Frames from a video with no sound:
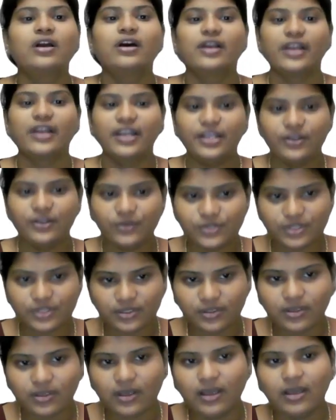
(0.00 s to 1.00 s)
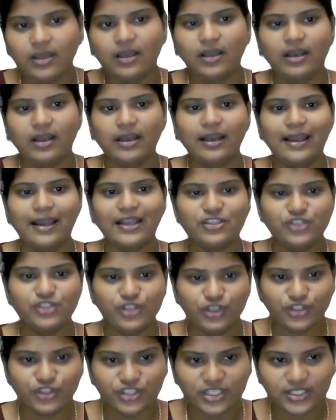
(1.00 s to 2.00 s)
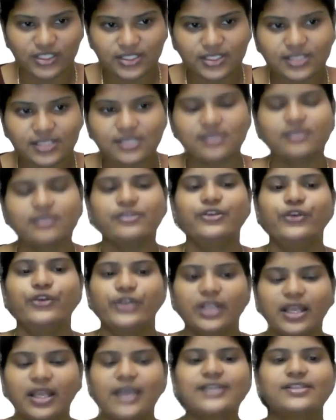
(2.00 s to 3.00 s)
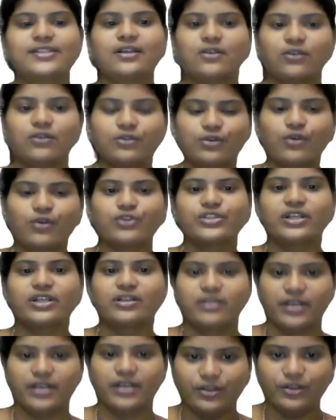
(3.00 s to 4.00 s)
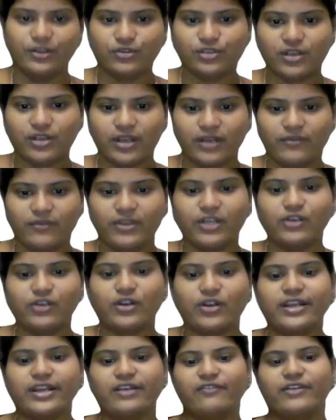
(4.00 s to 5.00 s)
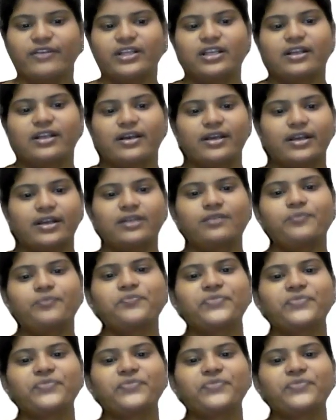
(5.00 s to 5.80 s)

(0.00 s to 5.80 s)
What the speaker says: reduced angiogenesis, utilize the glucose at reduced rate. We need to identify the correct